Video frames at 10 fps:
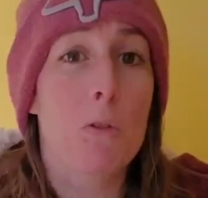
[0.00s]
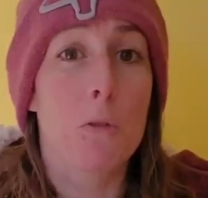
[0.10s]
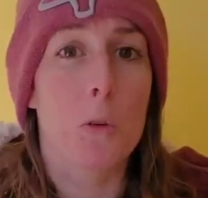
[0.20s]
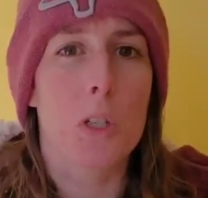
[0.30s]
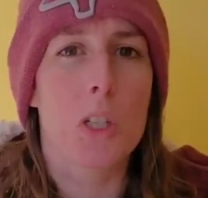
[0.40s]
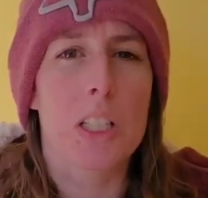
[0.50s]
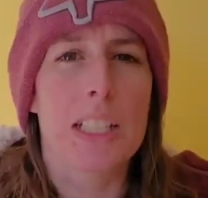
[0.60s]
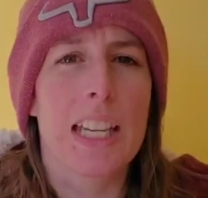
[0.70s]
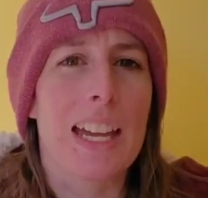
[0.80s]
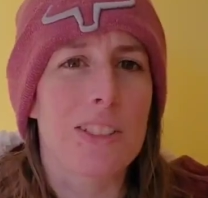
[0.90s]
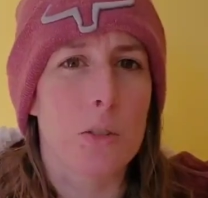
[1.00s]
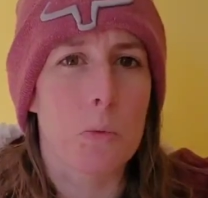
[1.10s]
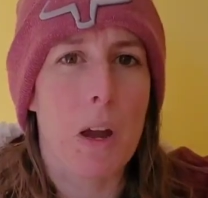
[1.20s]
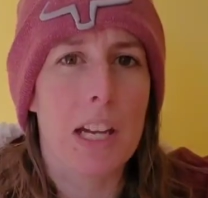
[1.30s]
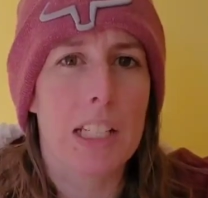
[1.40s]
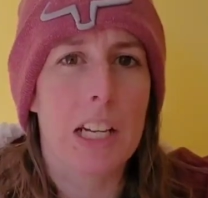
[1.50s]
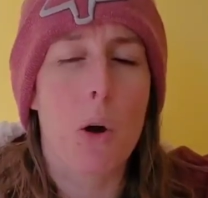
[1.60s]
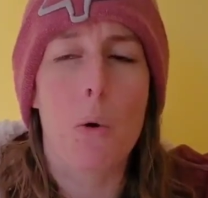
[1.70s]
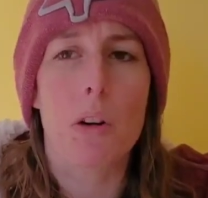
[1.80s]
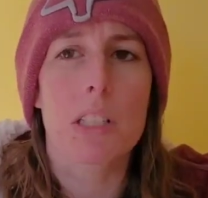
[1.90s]
for good as a riding
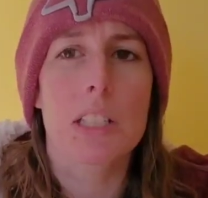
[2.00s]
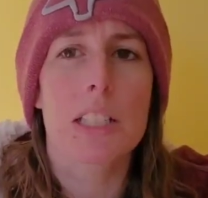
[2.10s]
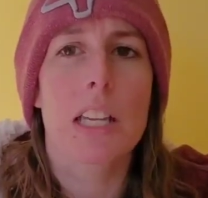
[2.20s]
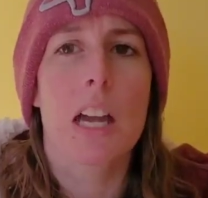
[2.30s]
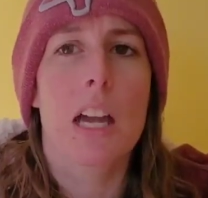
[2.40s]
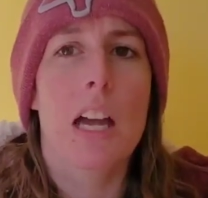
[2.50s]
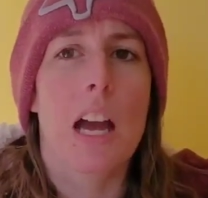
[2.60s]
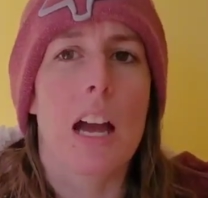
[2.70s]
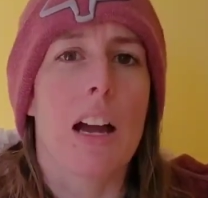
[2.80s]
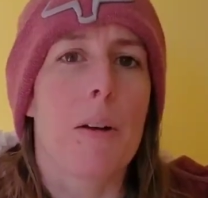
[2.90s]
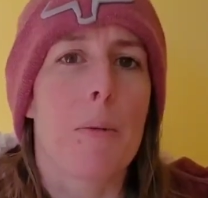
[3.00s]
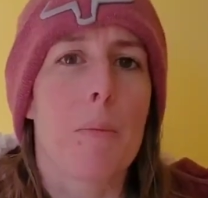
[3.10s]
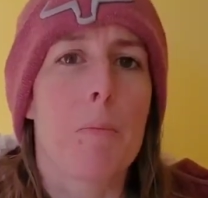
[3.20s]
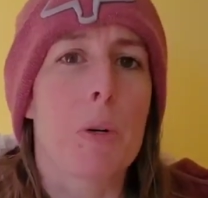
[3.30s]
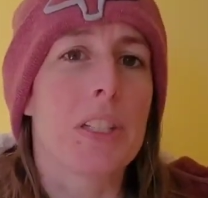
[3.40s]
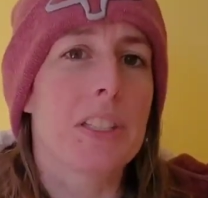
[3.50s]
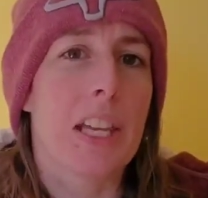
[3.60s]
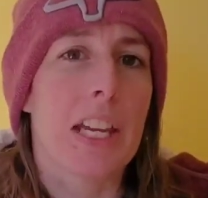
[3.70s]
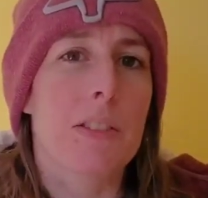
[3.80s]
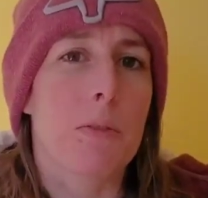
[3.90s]
horse. But
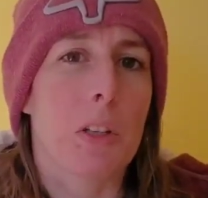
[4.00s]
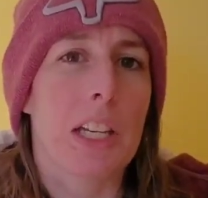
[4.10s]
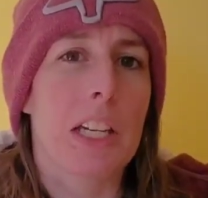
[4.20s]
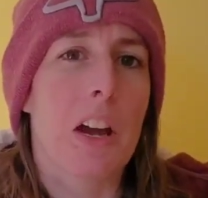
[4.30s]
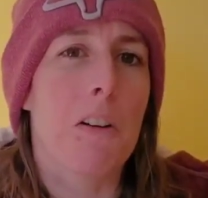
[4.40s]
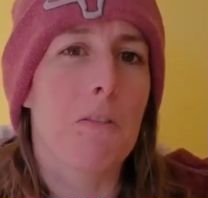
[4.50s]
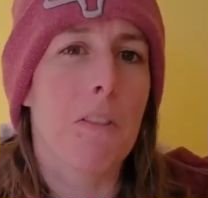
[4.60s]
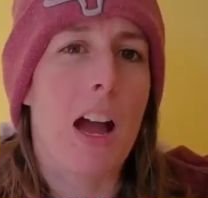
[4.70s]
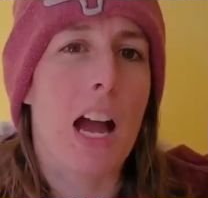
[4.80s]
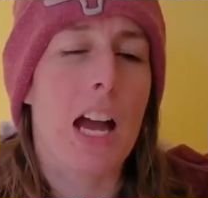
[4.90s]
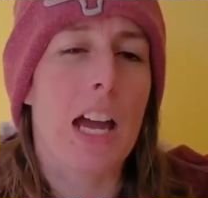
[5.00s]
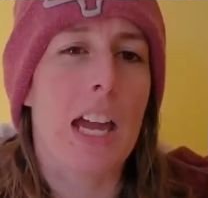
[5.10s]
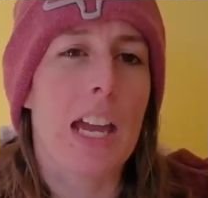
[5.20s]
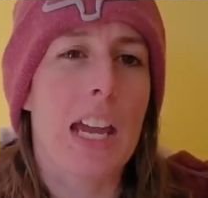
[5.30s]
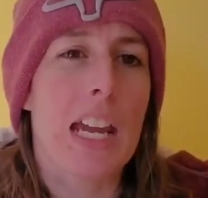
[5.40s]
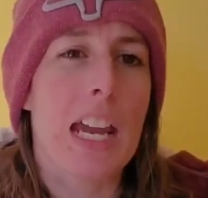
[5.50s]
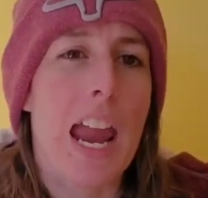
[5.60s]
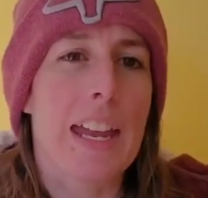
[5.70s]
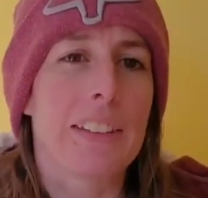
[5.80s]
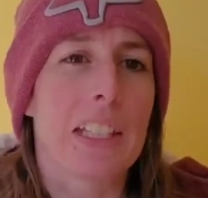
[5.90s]
thankfully enough, I
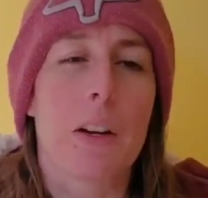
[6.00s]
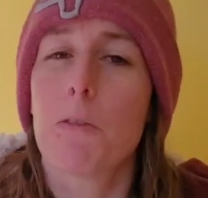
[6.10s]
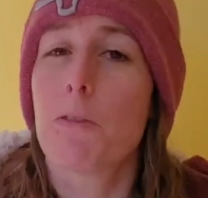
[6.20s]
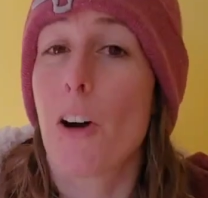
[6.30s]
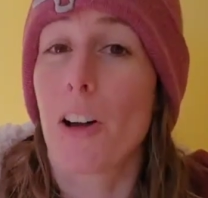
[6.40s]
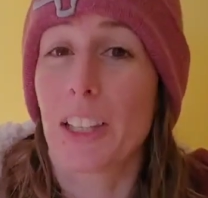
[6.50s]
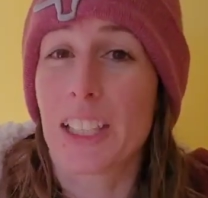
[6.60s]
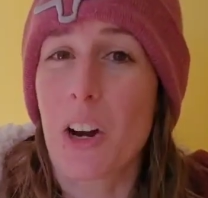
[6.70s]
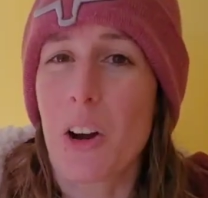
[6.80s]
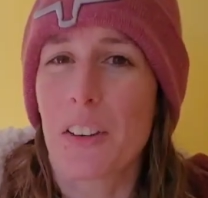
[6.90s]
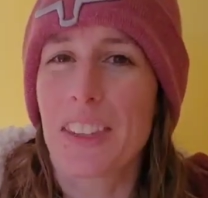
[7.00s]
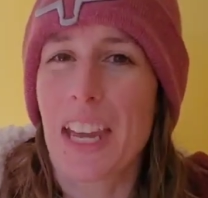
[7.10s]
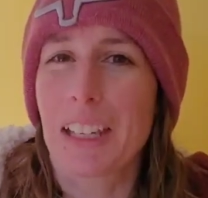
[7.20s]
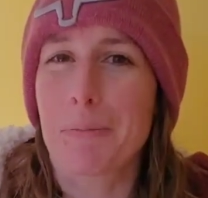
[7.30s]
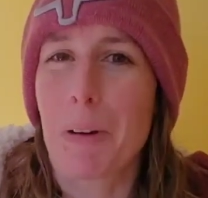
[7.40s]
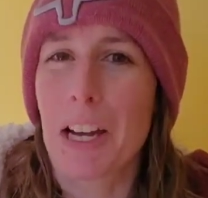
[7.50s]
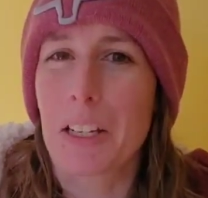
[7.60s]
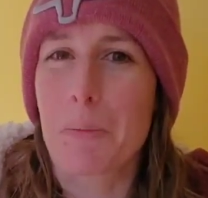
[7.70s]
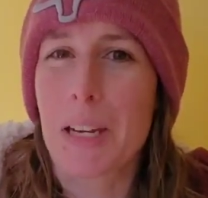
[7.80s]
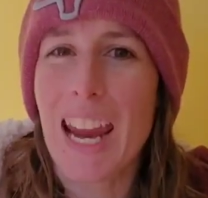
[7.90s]
ended up falling on that
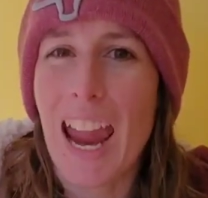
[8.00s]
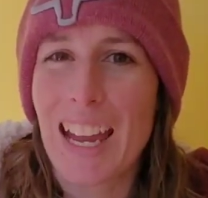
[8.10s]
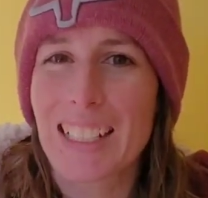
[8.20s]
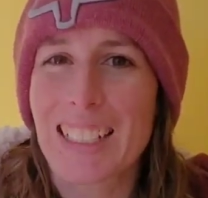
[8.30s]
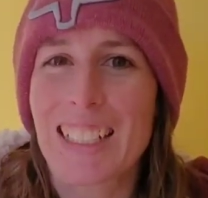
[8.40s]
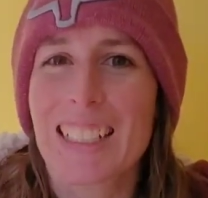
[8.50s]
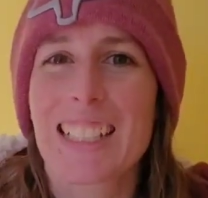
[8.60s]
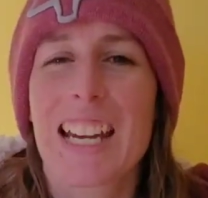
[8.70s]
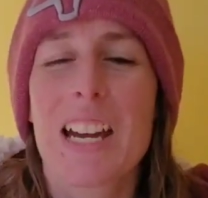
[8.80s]
biomechanic